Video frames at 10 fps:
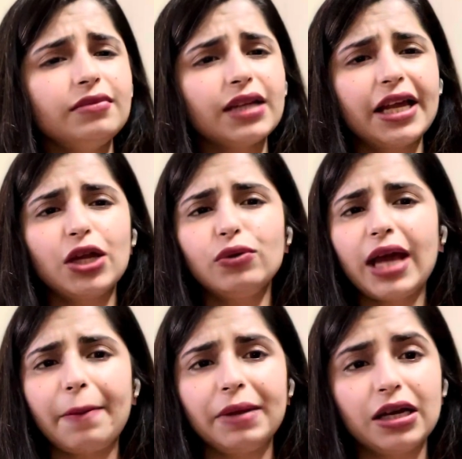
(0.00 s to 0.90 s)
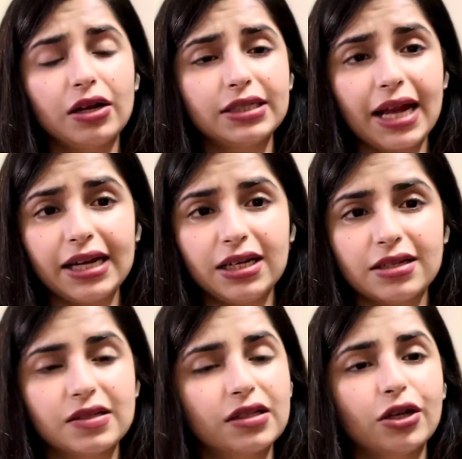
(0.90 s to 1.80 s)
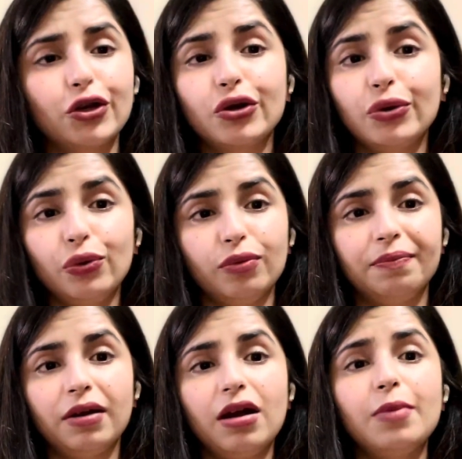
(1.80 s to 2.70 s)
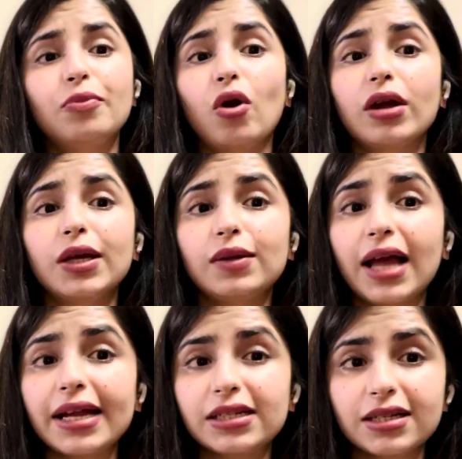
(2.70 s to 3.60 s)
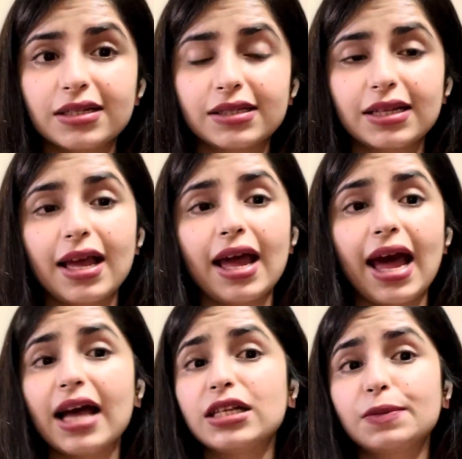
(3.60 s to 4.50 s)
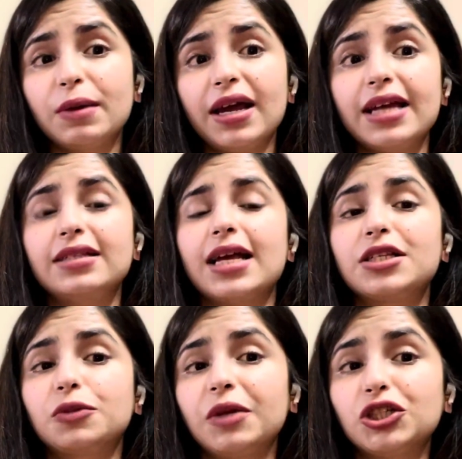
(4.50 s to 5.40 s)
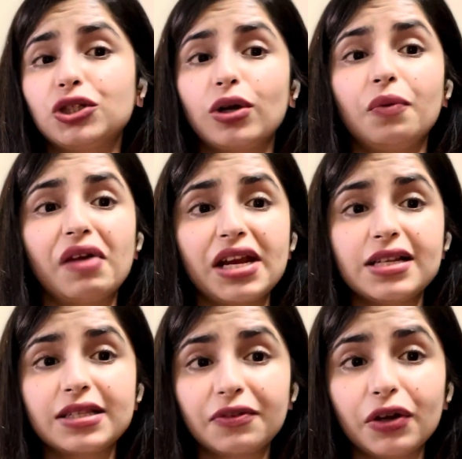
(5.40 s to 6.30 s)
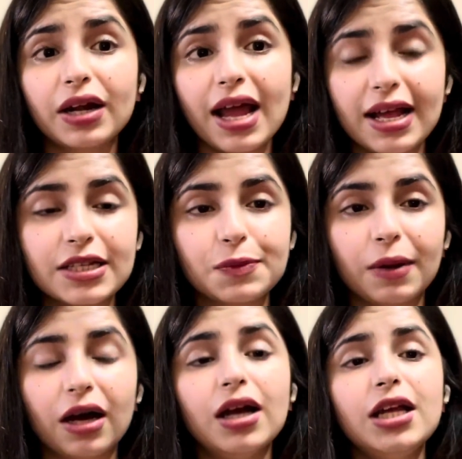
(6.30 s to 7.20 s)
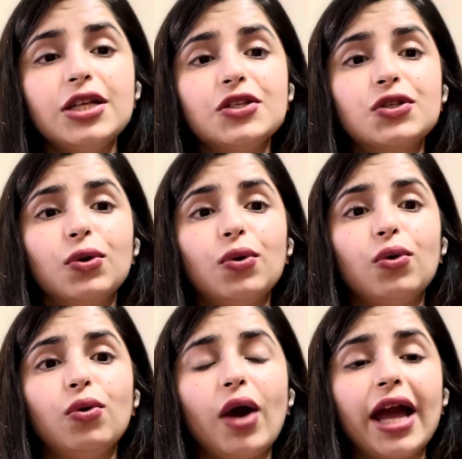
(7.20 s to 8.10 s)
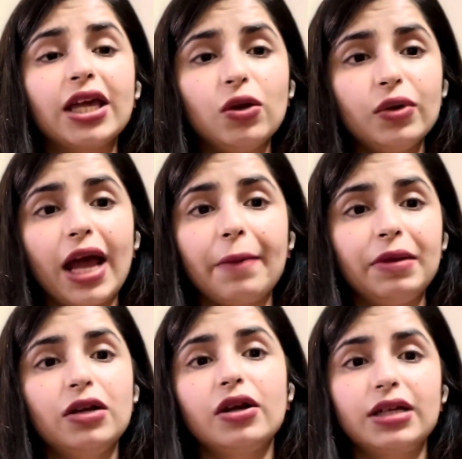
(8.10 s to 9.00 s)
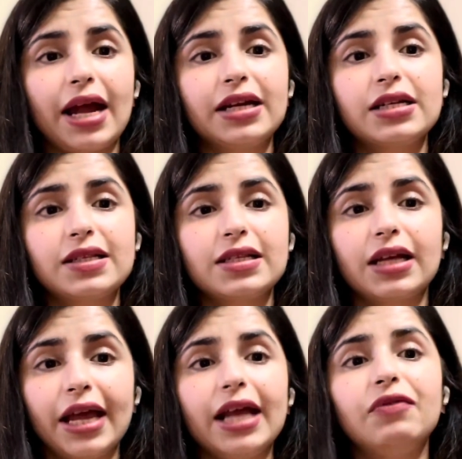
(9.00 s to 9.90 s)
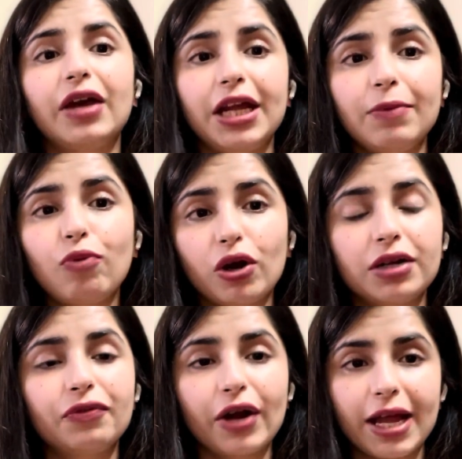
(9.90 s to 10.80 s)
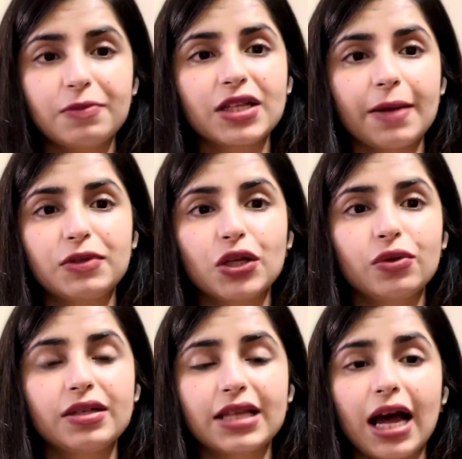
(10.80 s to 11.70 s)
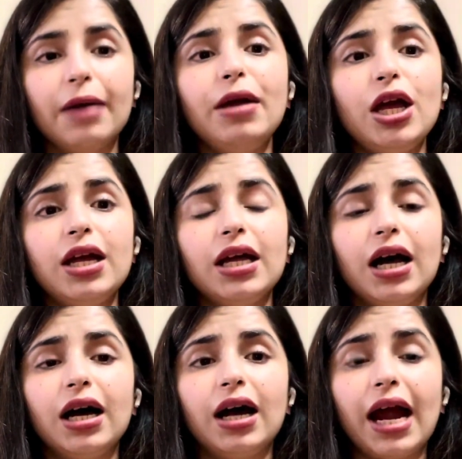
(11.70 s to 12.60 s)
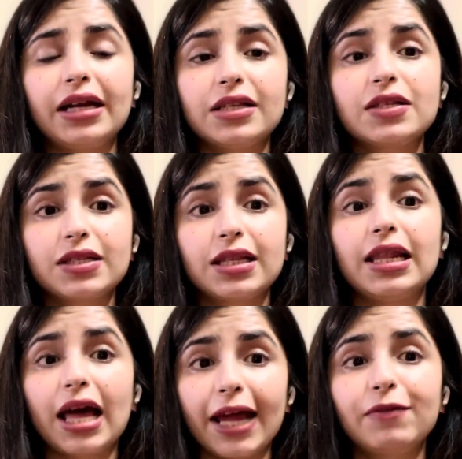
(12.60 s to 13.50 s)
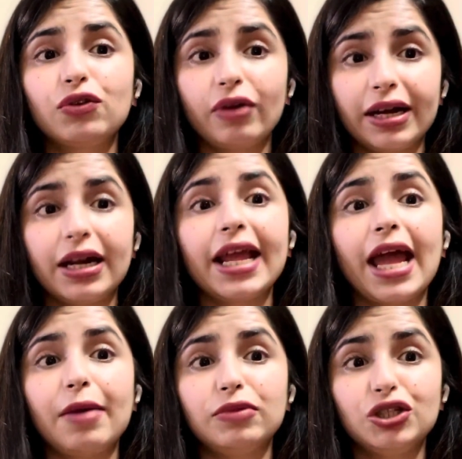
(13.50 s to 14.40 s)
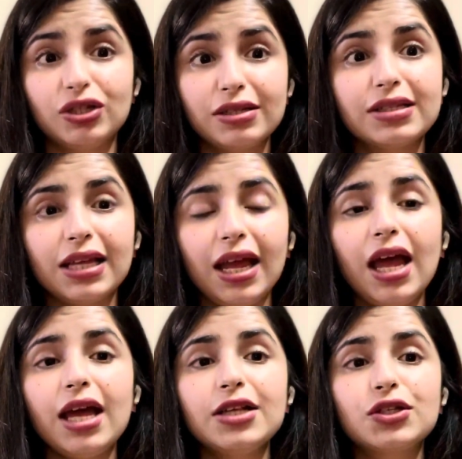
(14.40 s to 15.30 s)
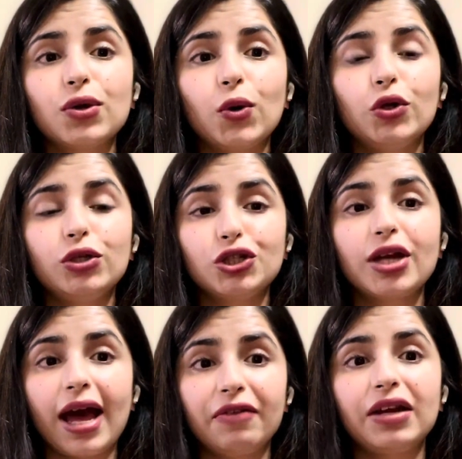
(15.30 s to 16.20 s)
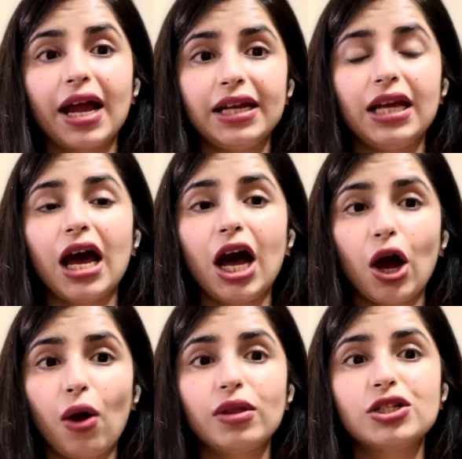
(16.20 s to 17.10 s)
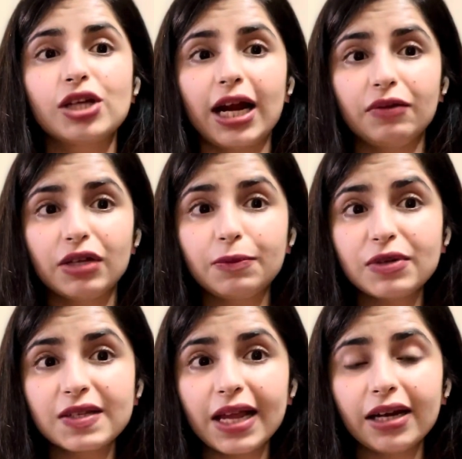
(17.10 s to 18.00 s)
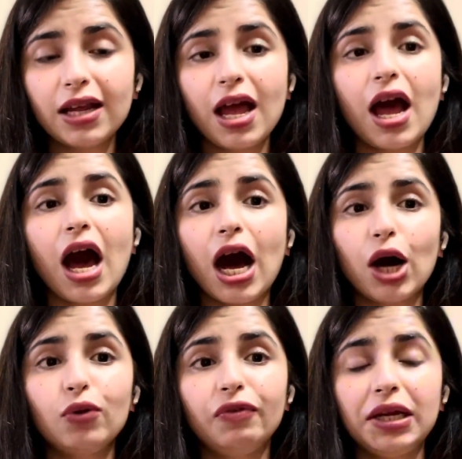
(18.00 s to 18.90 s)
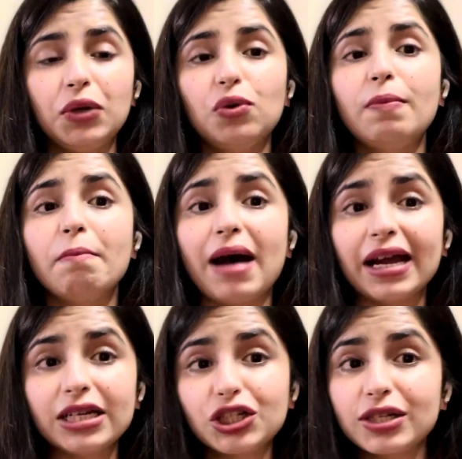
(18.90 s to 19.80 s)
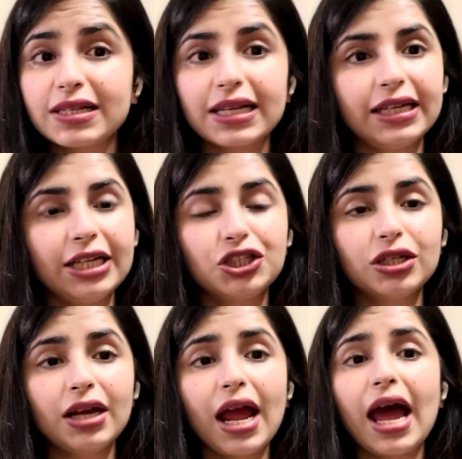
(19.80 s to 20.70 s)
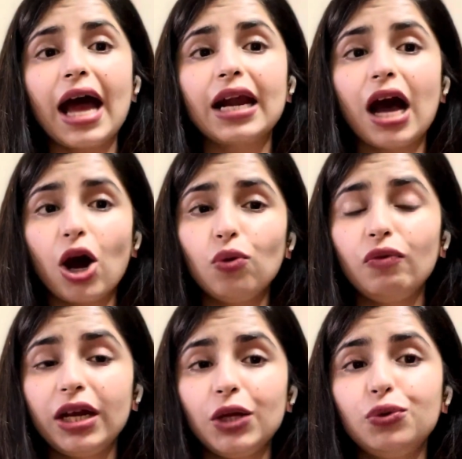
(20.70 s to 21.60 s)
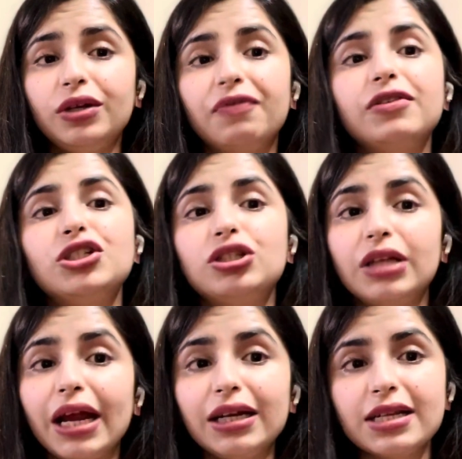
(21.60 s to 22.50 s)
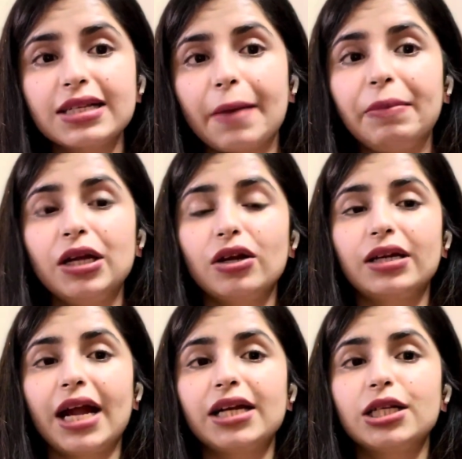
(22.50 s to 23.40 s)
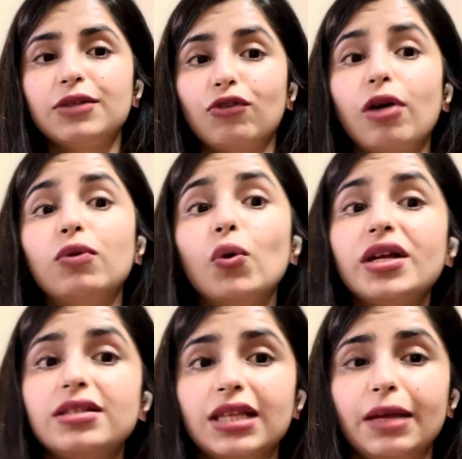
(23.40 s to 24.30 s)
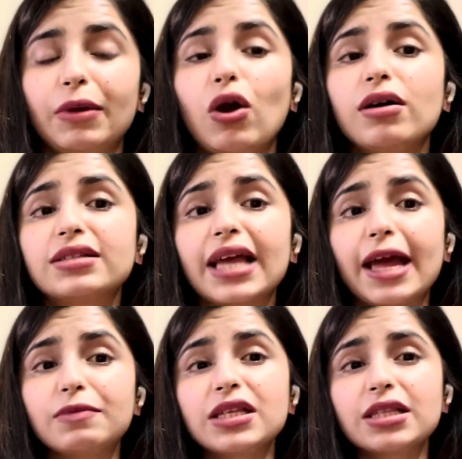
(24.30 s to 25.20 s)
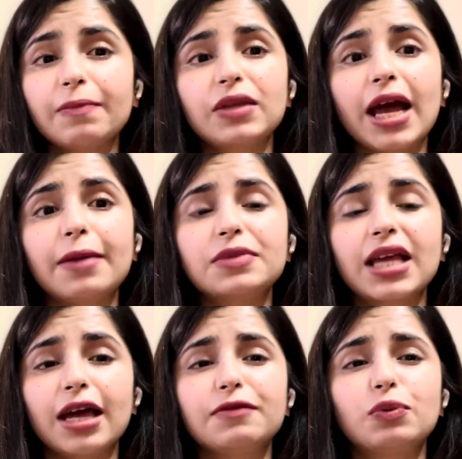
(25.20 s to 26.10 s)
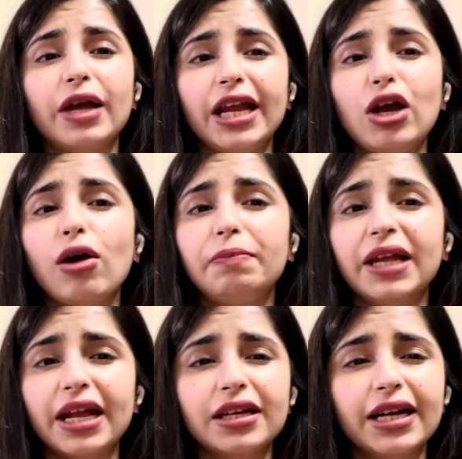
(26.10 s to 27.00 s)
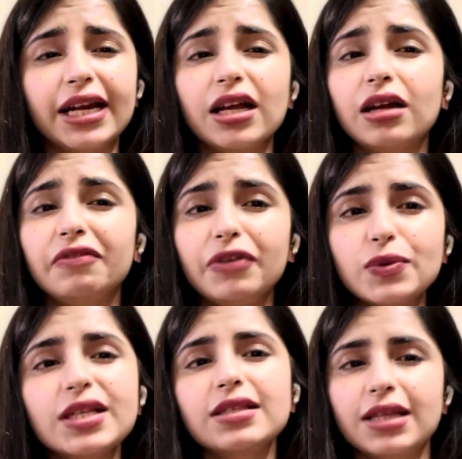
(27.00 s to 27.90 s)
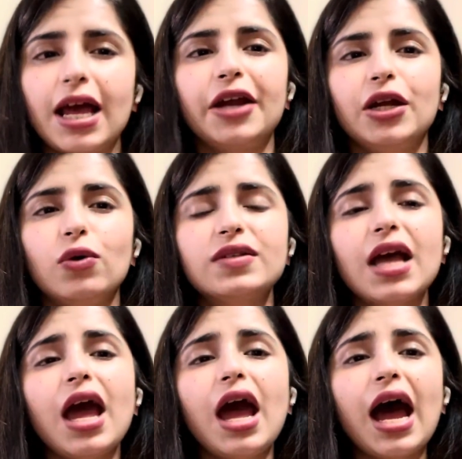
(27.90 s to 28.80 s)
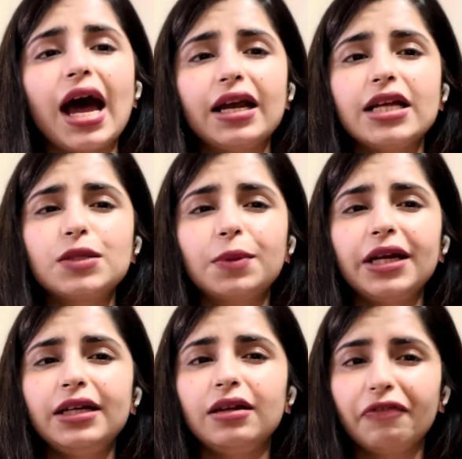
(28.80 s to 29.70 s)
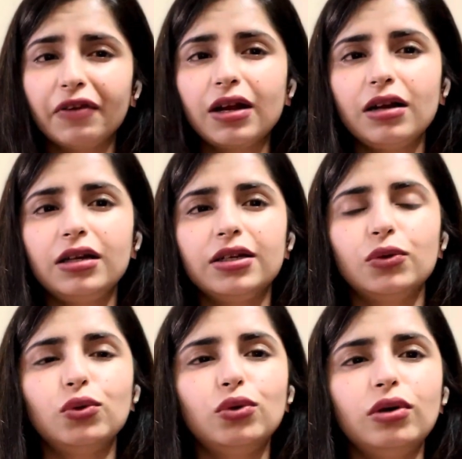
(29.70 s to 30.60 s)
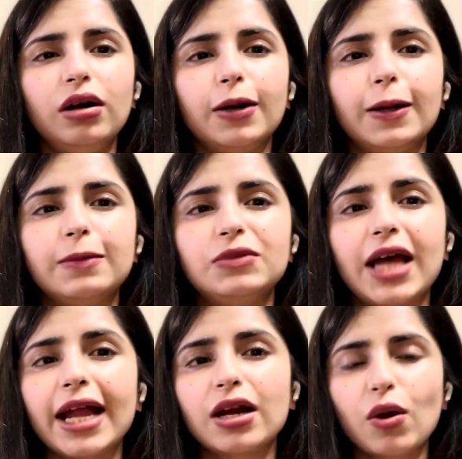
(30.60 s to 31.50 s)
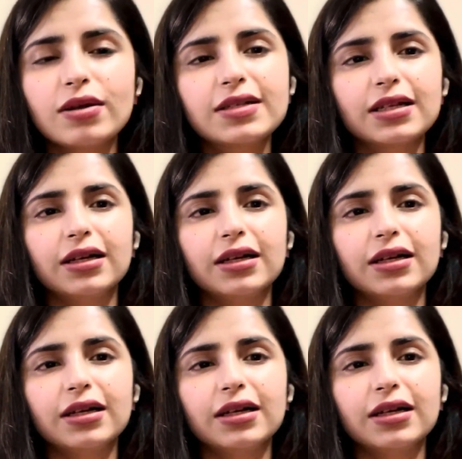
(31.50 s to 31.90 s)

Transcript: acute epiglottitis, croup, bronchiolitis, asthma exacerbation or very severe asthma. So acute epiglottitis is again very important for AMC MCQ exam, and this is life-threatening emergency. So you should have an idea how the child will present, how will you manage this condition, and how will you differentiate this epiglottitis from quinsy, because AMC sometimes gives very complicated and confusing scenarios, and it's very difficult to diagnose